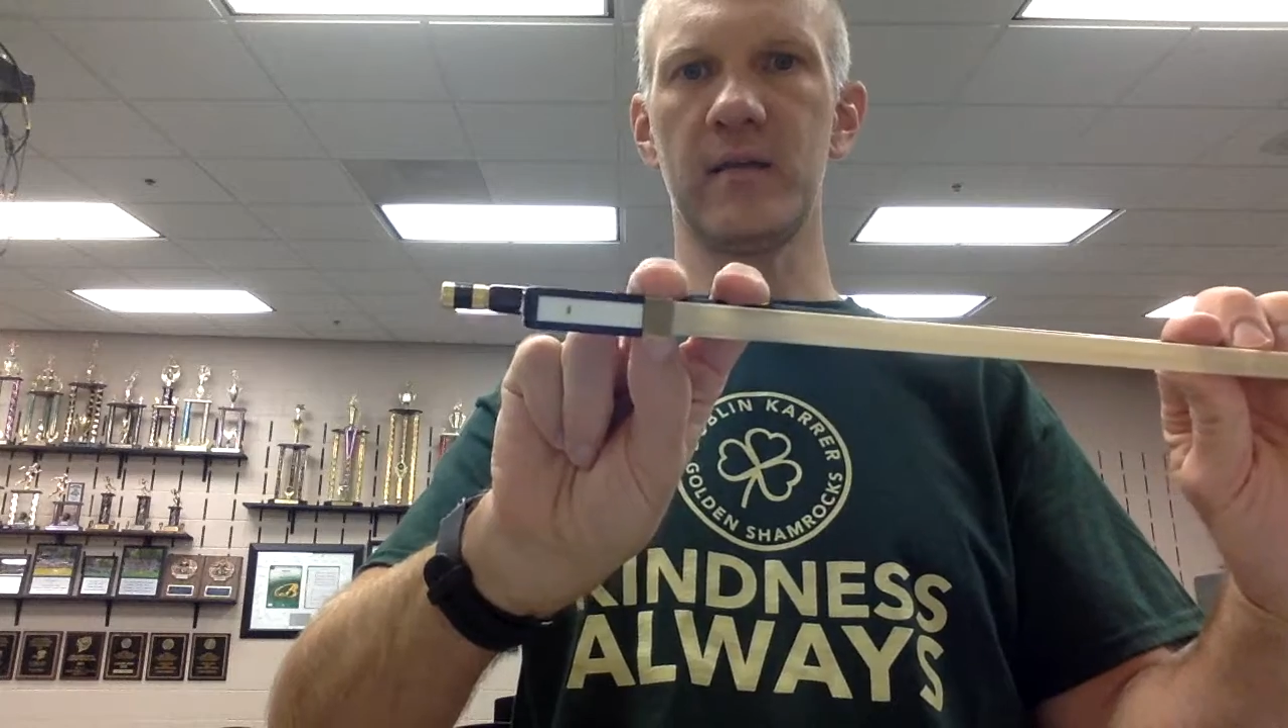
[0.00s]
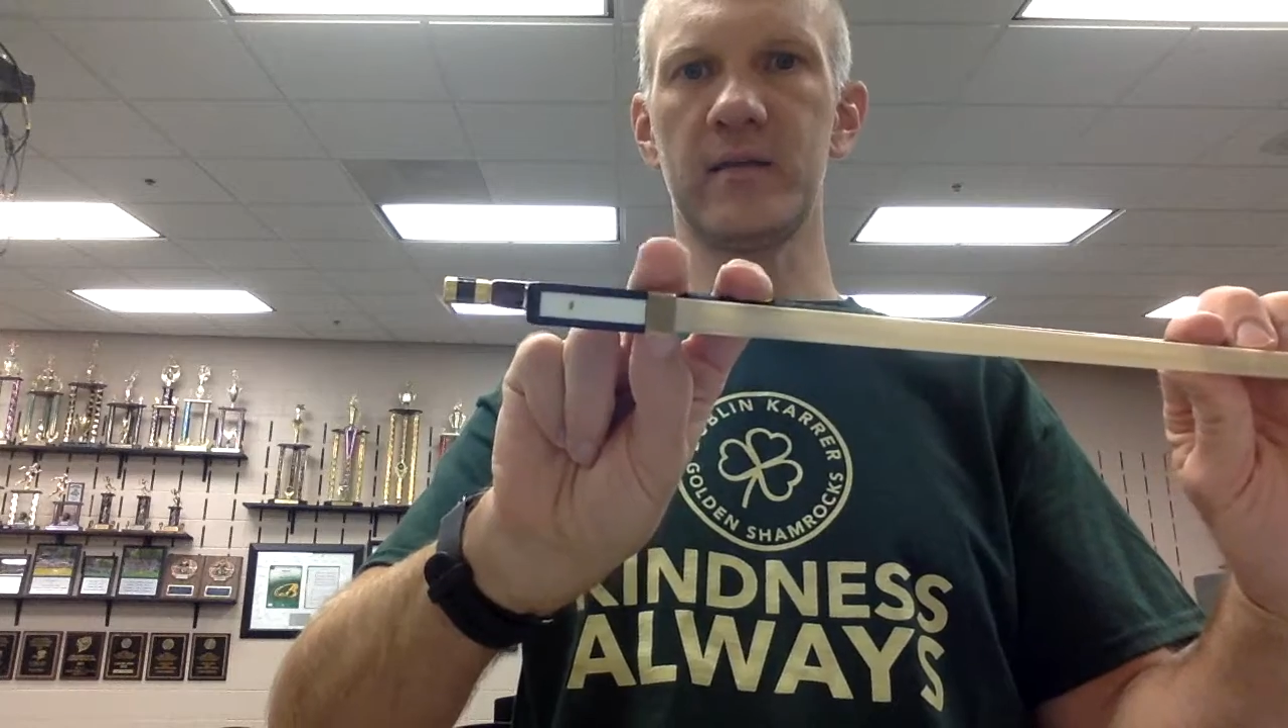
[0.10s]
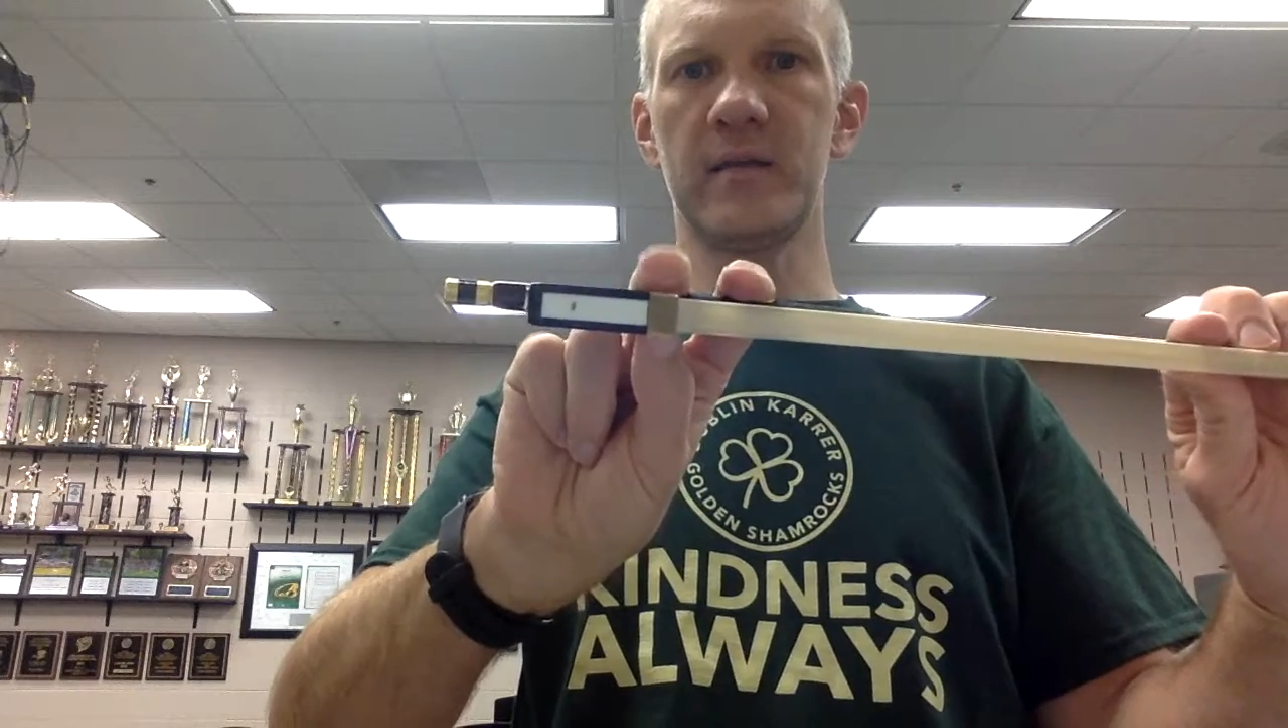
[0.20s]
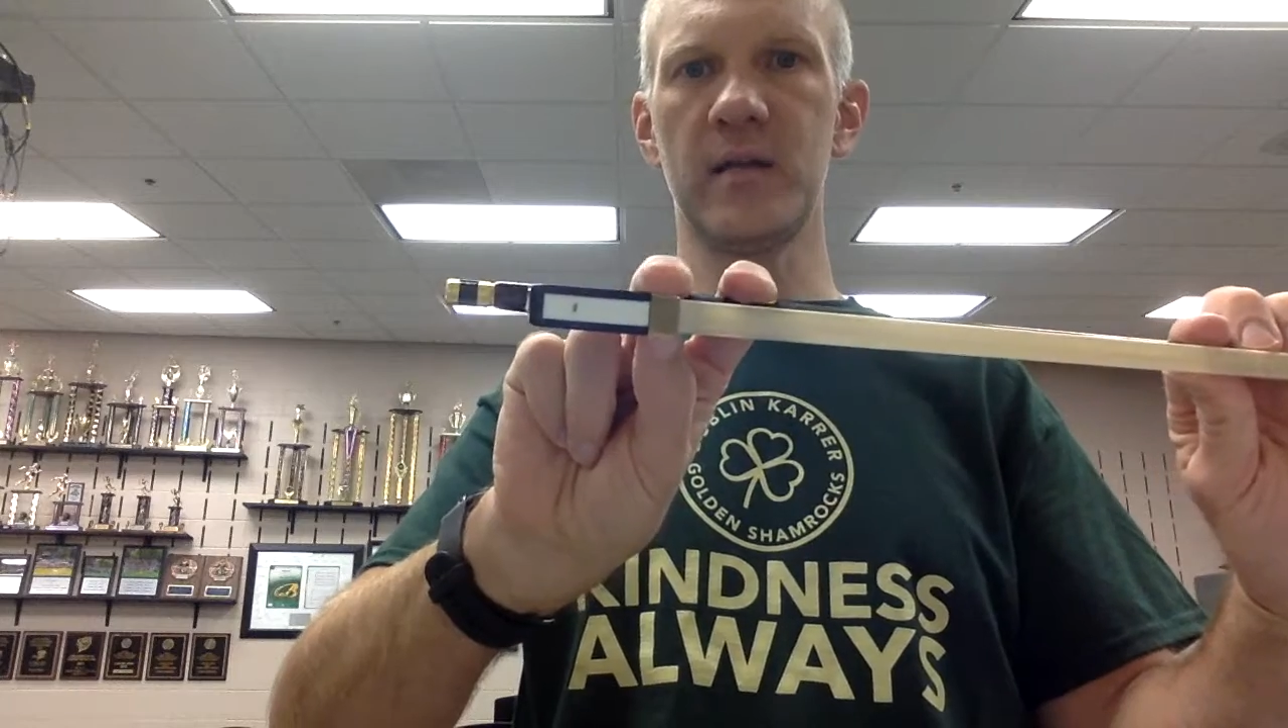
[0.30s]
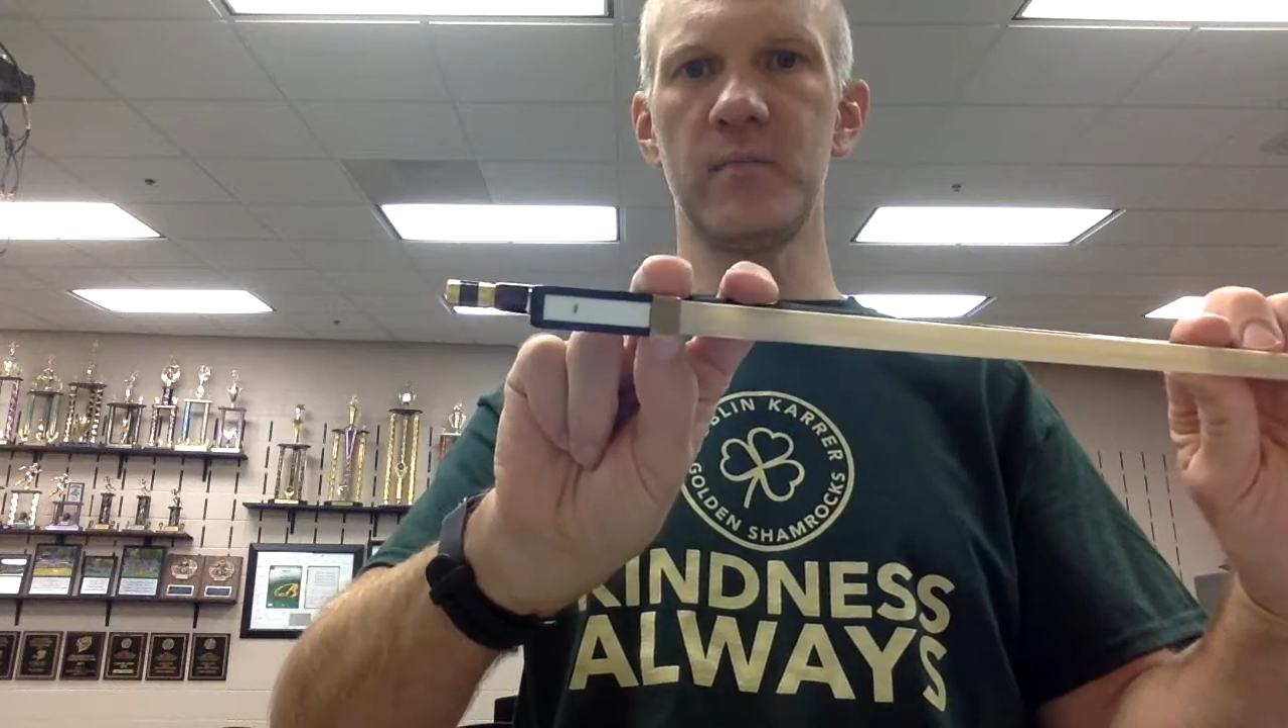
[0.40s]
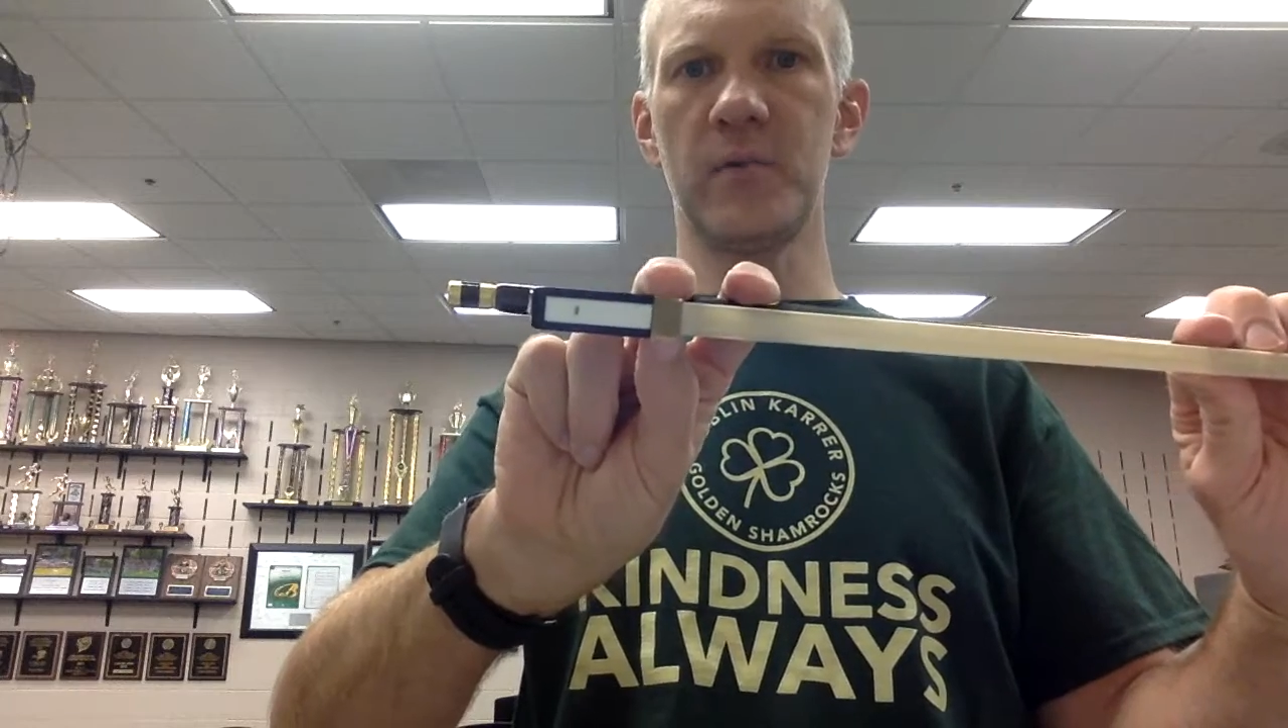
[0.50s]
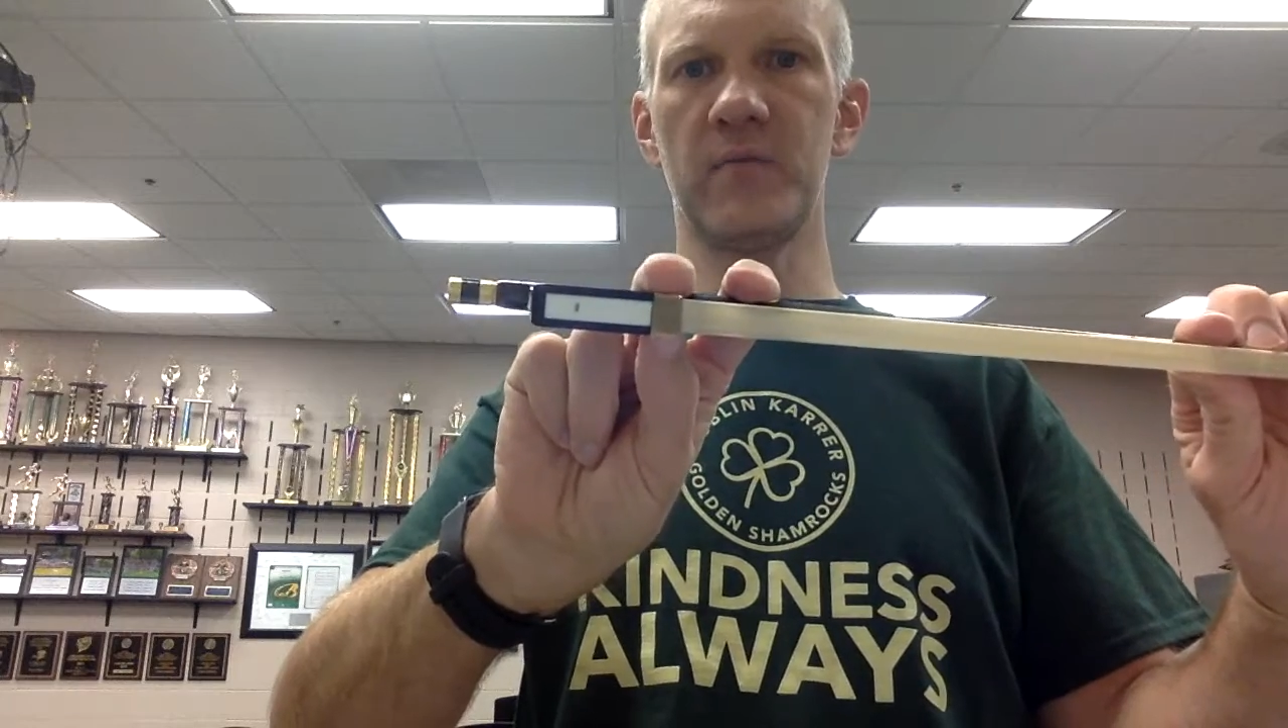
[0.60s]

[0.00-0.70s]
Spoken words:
the tip